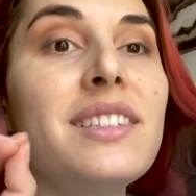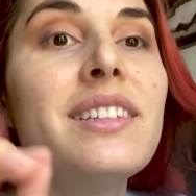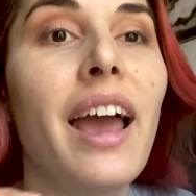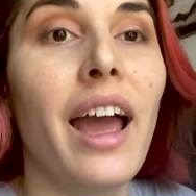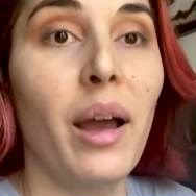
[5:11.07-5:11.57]

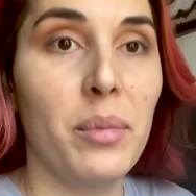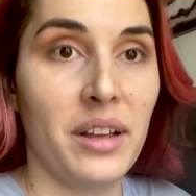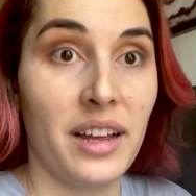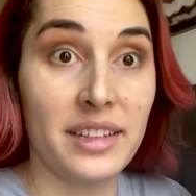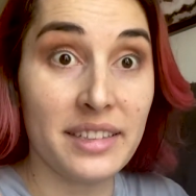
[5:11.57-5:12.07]
dab
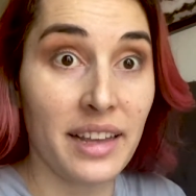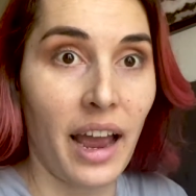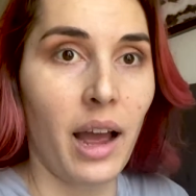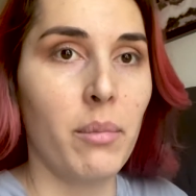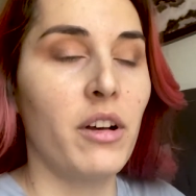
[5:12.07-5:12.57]

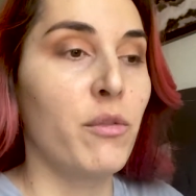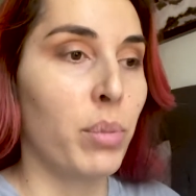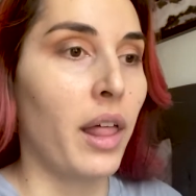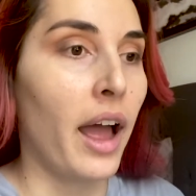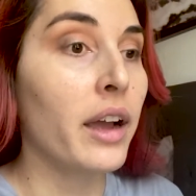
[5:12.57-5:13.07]
of
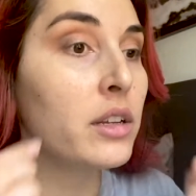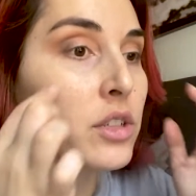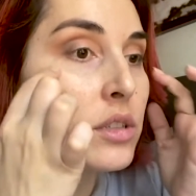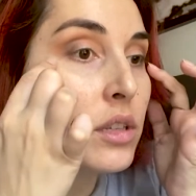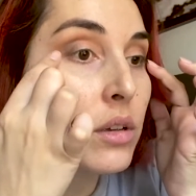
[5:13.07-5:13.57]
black
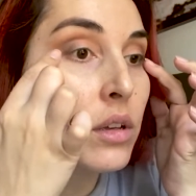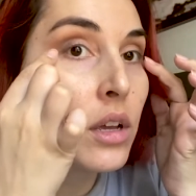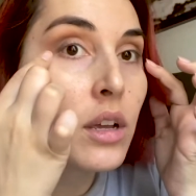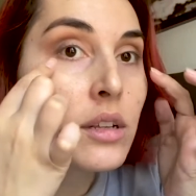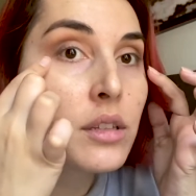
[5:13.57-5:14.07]
just to
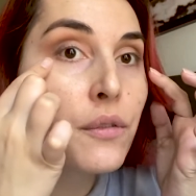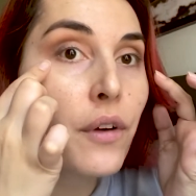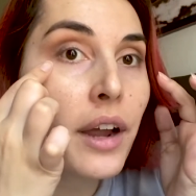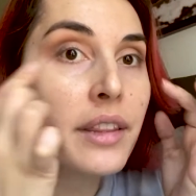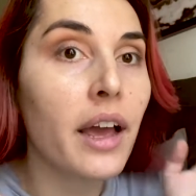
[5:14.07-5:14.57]

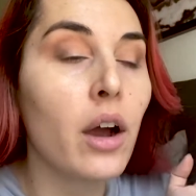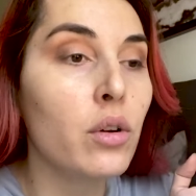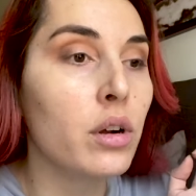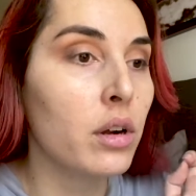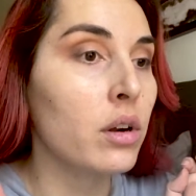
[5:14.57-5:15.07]
define the
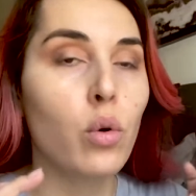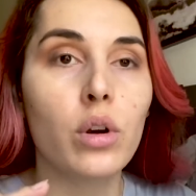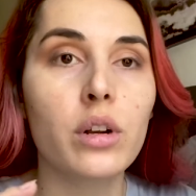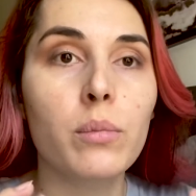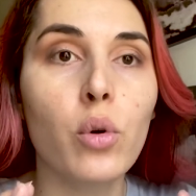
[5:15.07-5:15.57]
outer
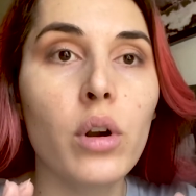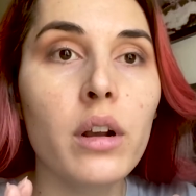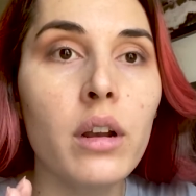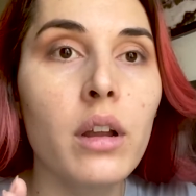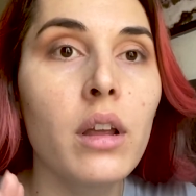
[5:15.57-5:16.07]
corner
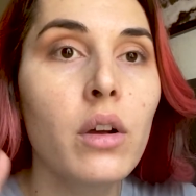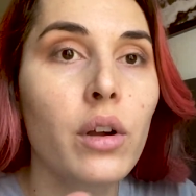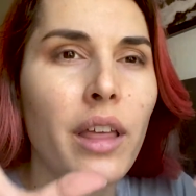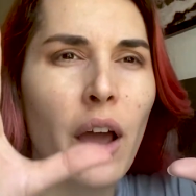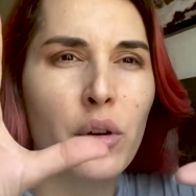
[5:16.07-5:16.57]
more,
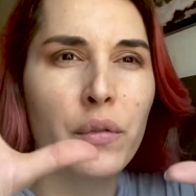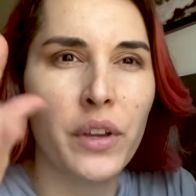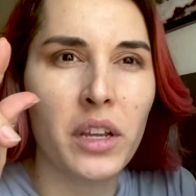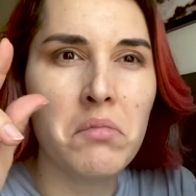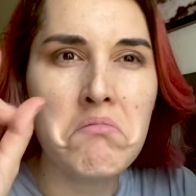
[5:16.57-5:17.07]
or the outer
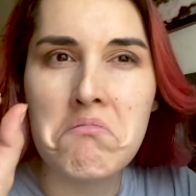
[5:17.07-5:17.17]
V.